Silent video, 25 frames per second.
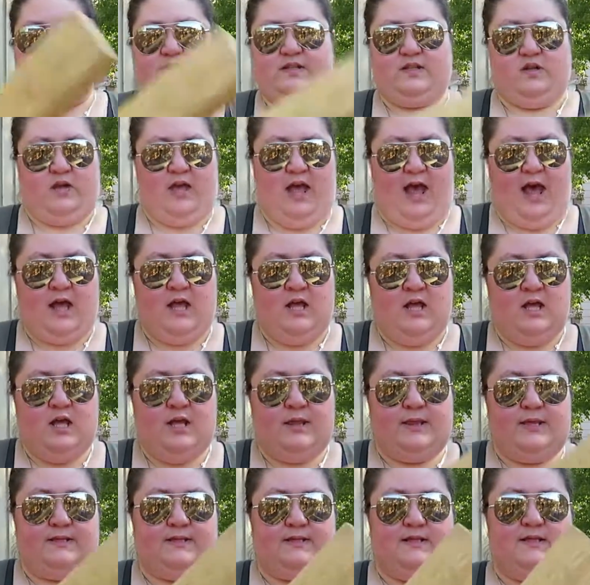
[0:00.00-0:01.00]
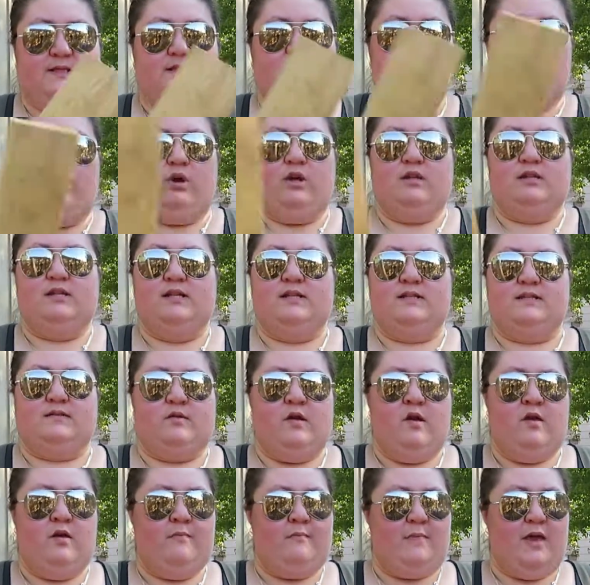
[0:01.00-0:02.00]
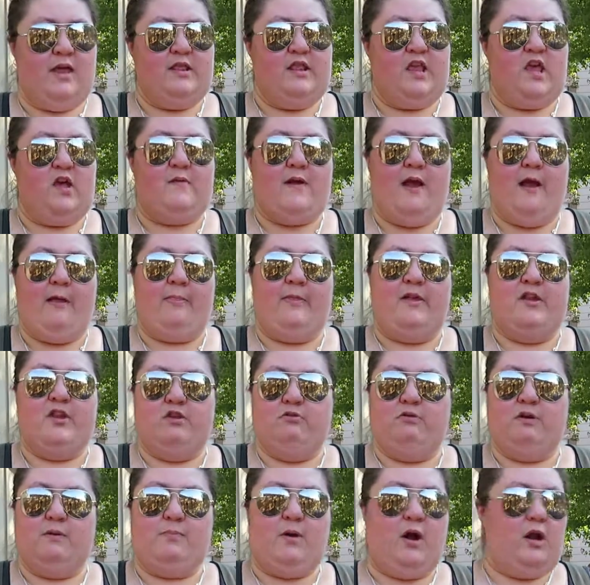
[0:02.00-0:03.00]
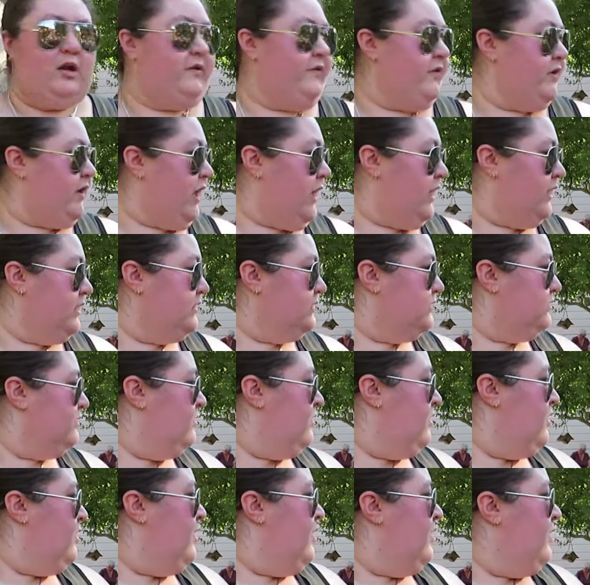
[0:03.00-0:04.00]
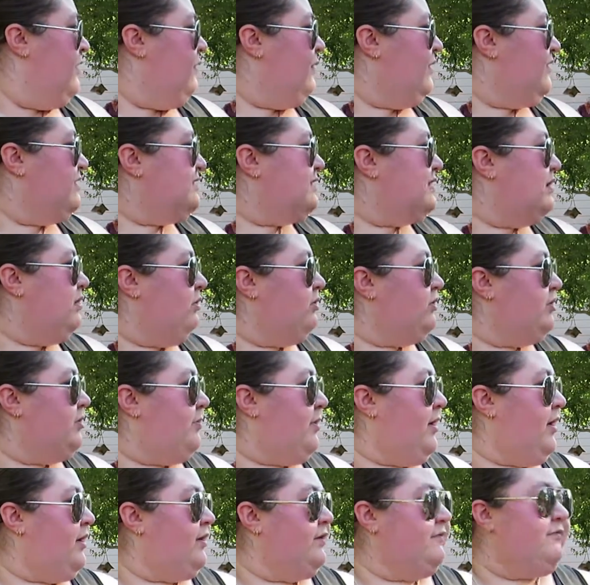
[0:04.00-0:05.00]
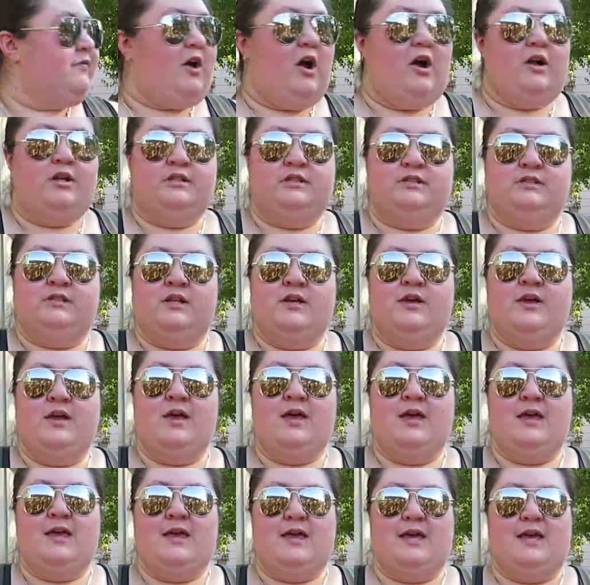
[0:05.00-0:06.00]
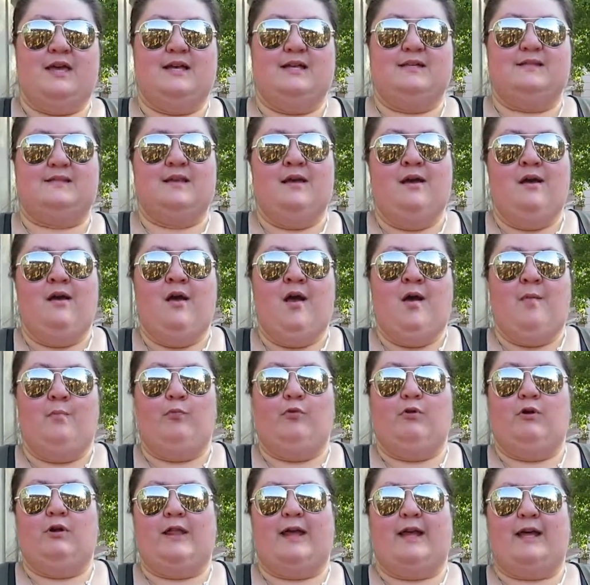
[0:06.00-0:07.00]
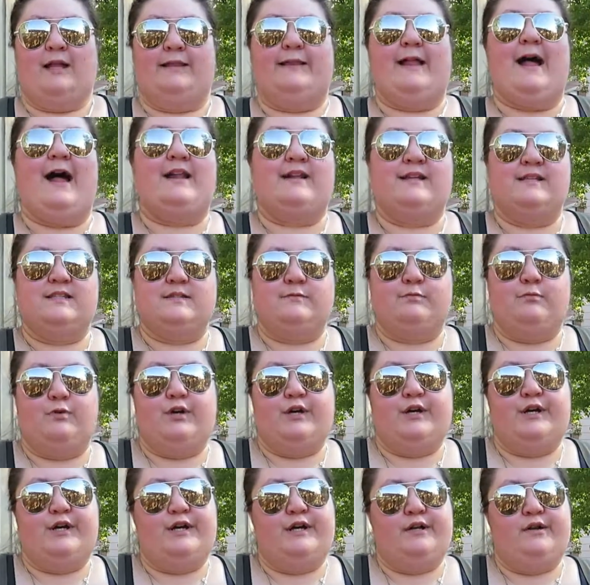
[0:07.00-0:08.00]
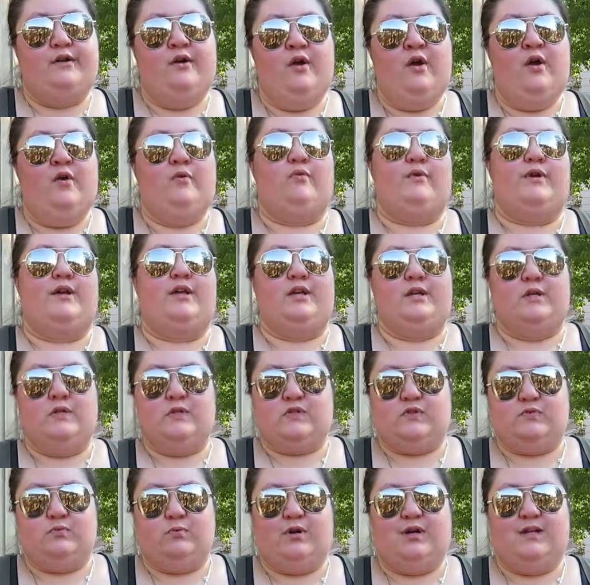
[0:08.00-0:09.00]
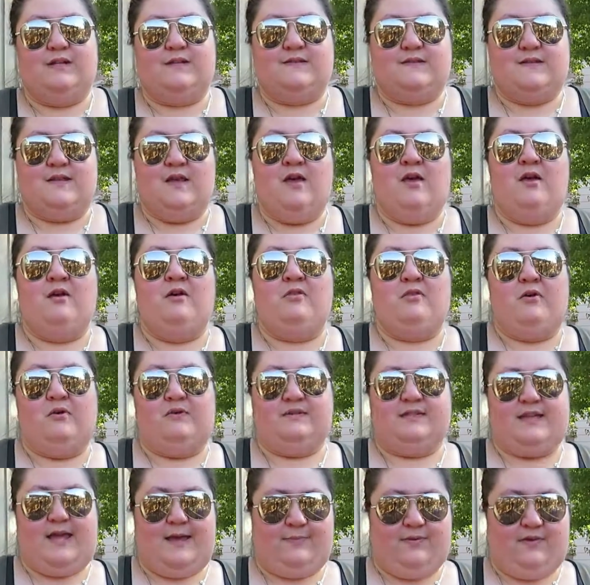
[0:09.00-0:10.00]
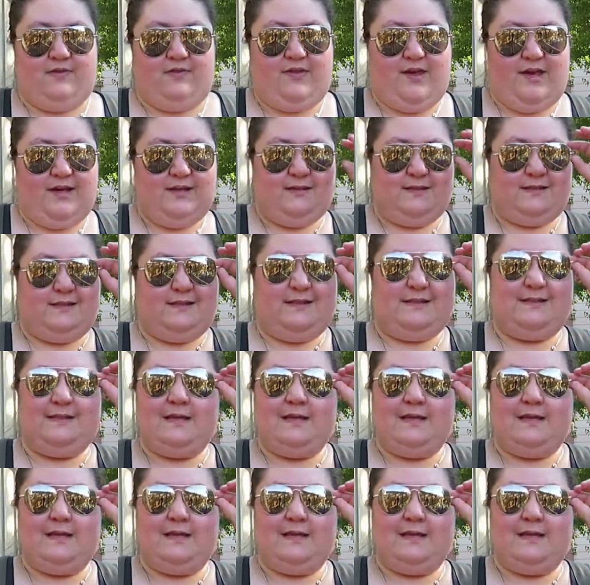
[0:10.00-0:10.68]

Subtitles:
So yeah, this is the wood that's mainly around the newer part of the garden, whereas the older part of the garden is more like a lattice wood, reused woods, those type of things.